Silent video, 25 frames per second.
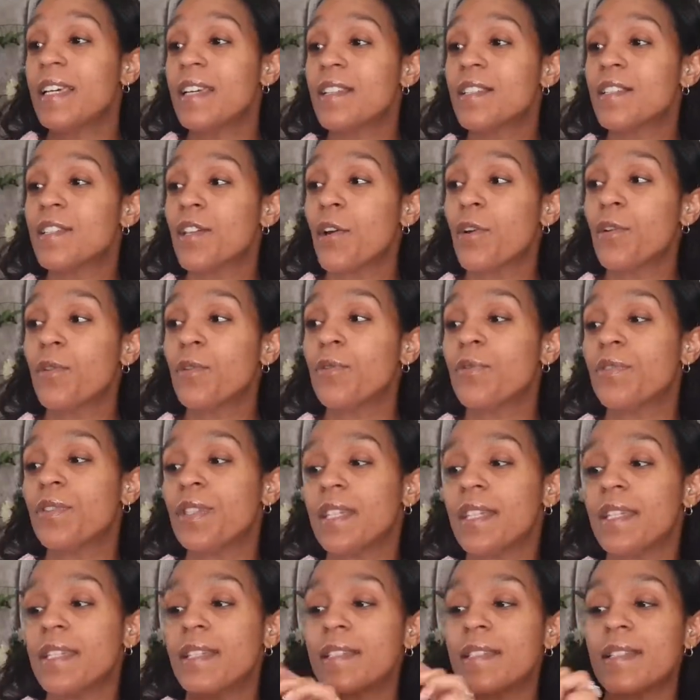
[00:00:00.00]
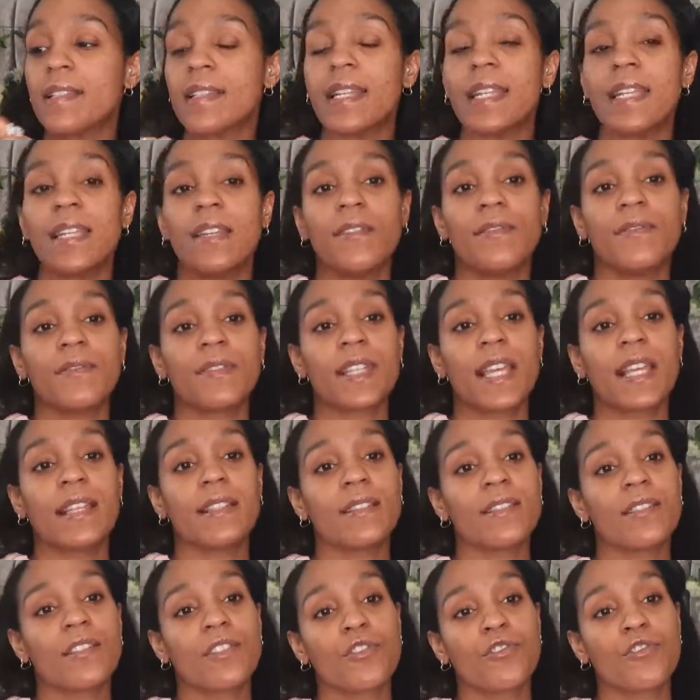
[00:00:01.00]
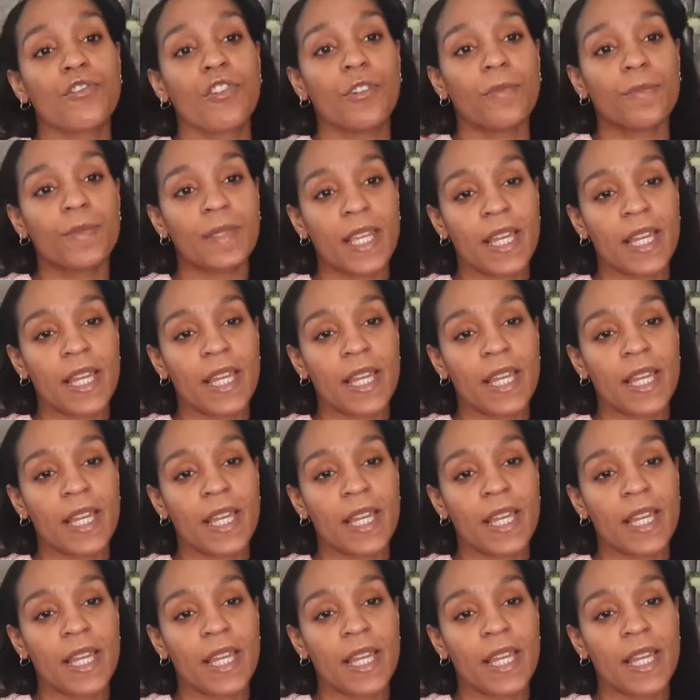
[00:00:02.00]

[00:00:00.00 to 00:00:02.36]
so the sleeve tends to drop